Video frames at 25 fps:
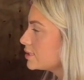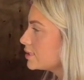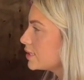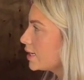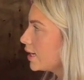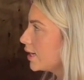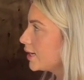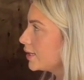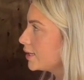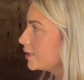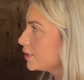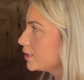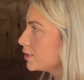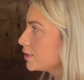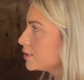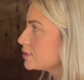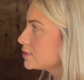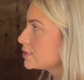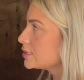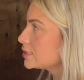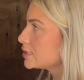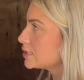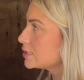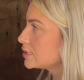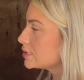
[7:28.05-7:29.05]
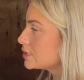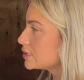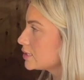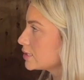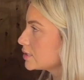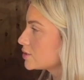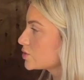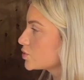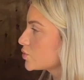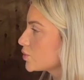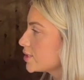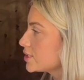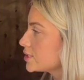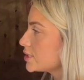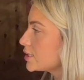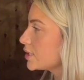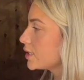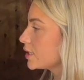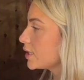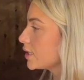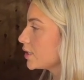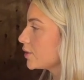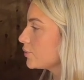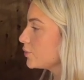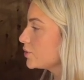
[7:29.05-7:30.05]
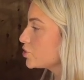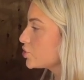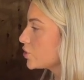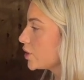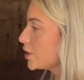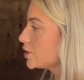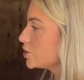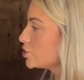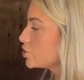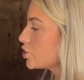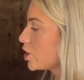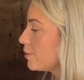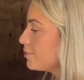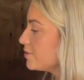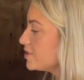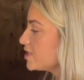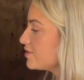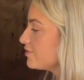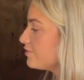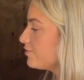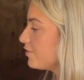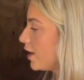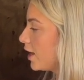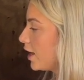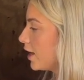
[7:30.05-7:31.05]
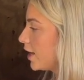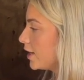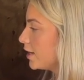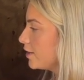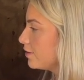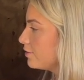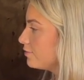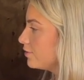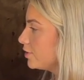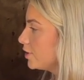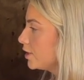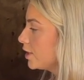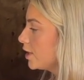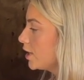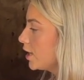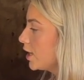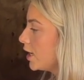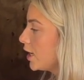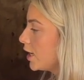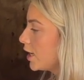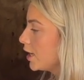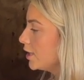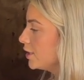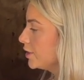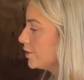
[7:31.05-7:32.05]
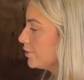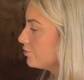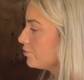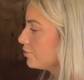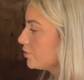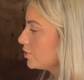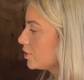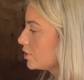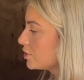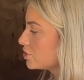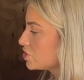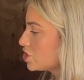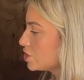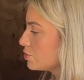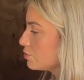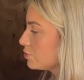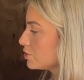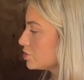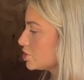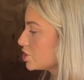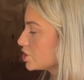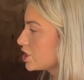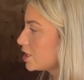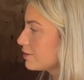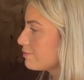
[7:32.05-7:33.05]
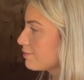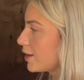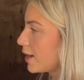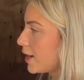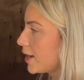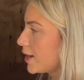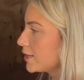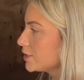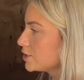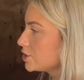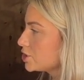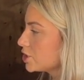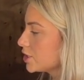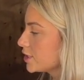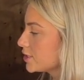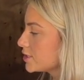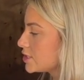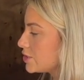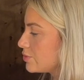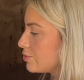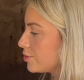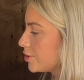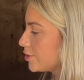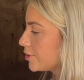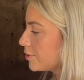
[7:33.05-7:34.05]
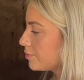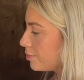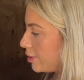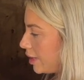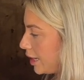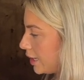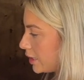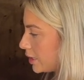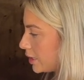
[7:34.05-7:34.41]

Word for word: 10 cc's for today. We tried to drop it to 5, and she would just keep her eyes shut to where it's